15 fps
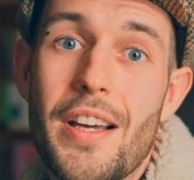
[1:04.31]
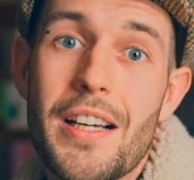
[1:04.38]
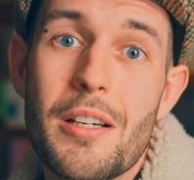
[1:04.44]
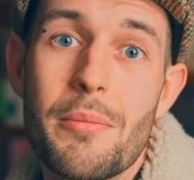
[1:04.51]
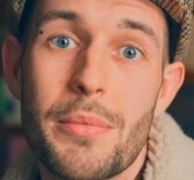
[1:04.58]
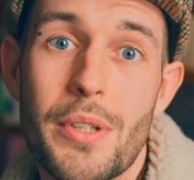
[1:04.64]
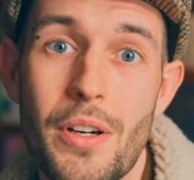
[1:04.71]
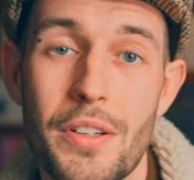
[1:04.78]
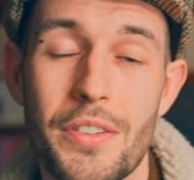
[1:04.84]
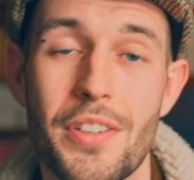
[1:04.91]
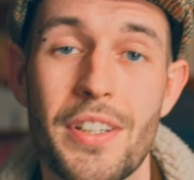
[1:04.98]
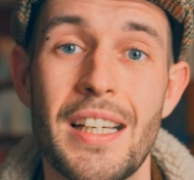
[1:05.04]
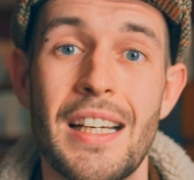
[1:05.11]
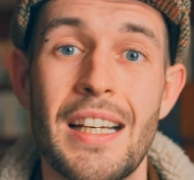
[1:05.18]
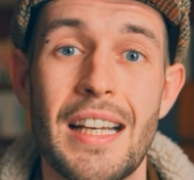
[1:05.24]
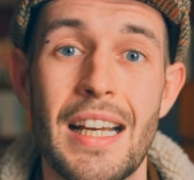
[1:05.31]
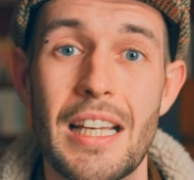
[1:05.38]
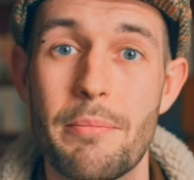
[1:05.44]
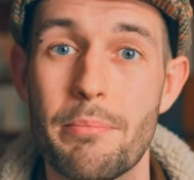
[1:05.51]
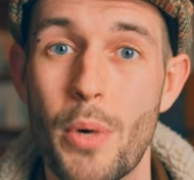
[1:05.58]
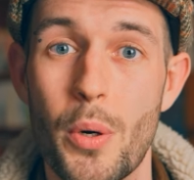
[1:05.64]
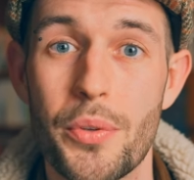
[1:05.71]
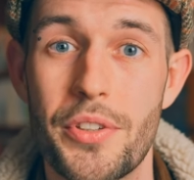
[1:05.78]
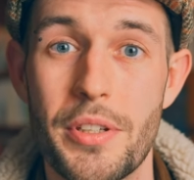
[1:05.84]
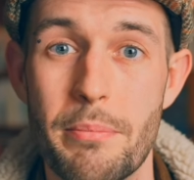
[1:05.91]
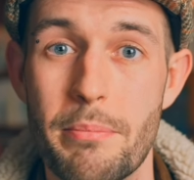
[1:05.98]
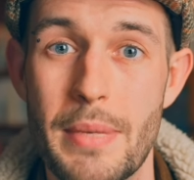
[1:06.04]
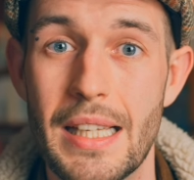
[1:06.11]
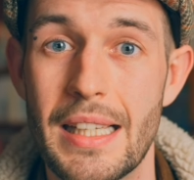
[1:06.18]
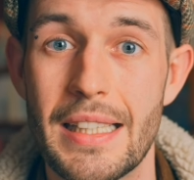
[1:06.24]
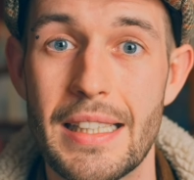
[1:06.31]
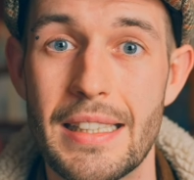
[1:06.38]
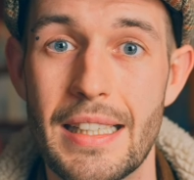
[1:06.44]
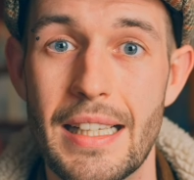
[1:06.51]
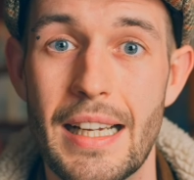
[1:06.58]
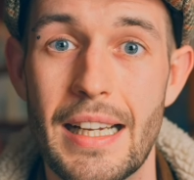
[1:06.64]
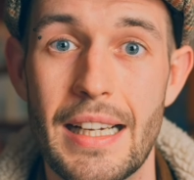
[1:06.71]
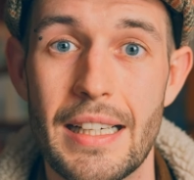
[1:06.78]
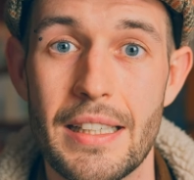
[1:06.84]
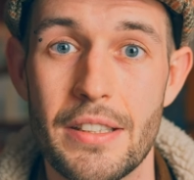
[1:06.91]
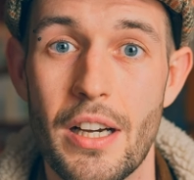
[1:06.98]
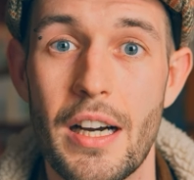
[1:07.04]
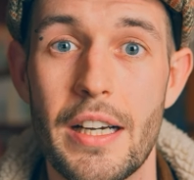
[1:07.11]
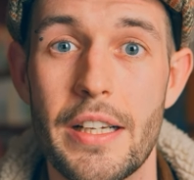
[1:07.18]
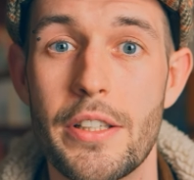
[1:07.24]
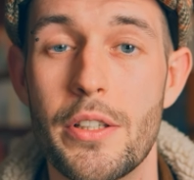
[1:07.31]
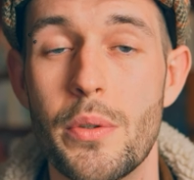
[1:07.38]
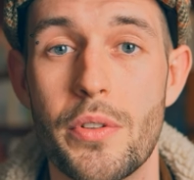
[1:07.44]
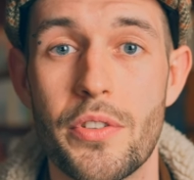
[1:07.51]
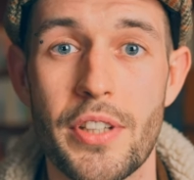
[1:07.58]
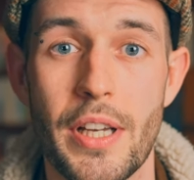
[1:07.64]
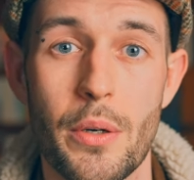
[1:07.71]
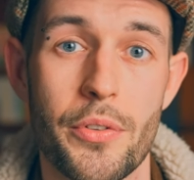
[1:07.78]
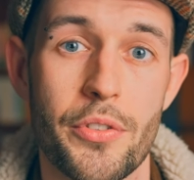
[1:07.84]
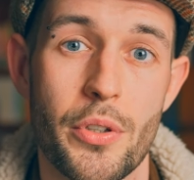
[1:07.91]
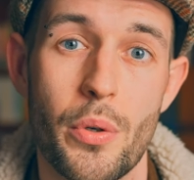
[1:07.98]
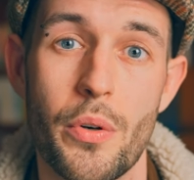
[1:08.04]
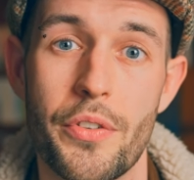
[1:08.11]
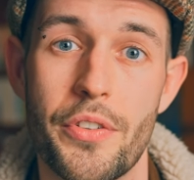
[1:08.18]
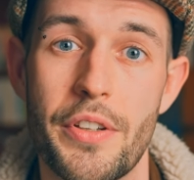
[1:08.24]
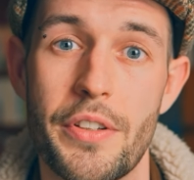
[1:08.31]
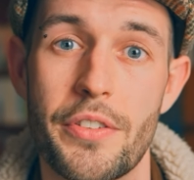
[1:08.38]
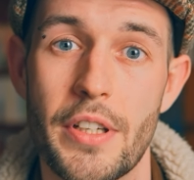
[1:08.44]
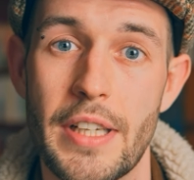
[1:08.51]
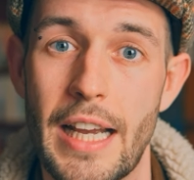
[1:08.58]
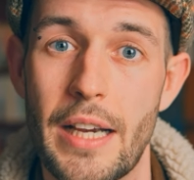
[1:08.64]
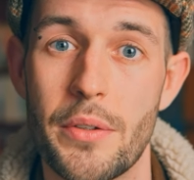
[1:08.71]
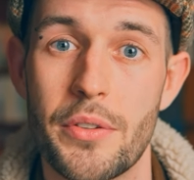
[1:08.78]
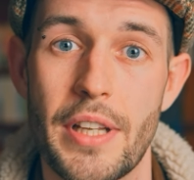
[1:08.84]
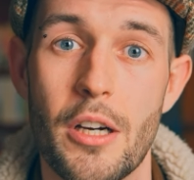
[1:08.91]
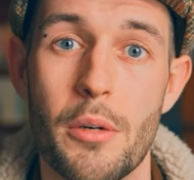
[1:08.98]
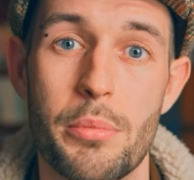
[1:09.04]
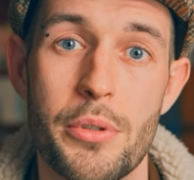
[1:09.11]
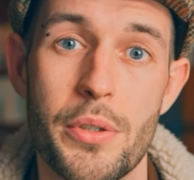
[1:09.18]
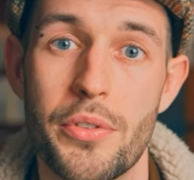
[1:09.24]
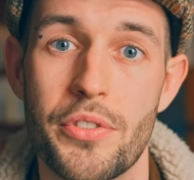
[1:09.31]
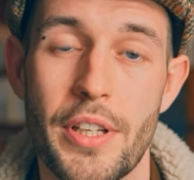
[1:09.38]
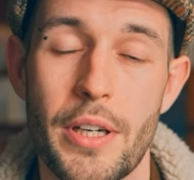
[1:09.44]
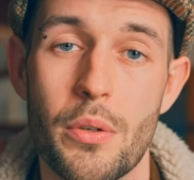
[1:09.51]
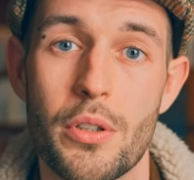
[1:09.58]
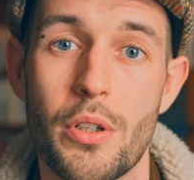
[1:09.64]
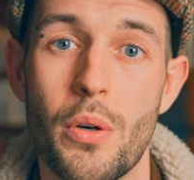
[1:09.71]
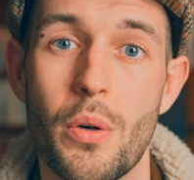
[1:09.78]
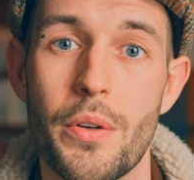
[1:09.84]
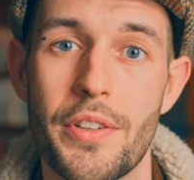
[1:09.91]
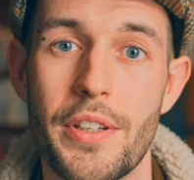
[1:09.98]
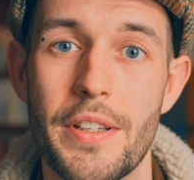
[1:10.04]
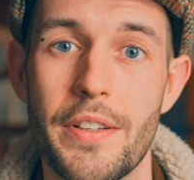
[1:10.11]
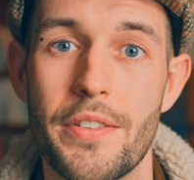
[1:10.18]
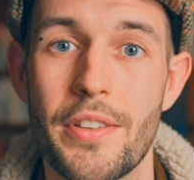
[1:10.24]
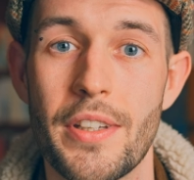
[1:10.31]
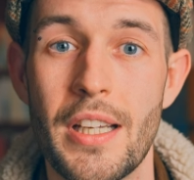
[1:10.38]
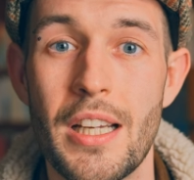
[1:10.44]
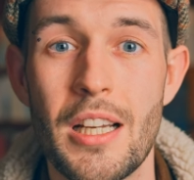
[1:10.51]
I am not a multi-millionaire guy who sells courses on how to help you sell courses,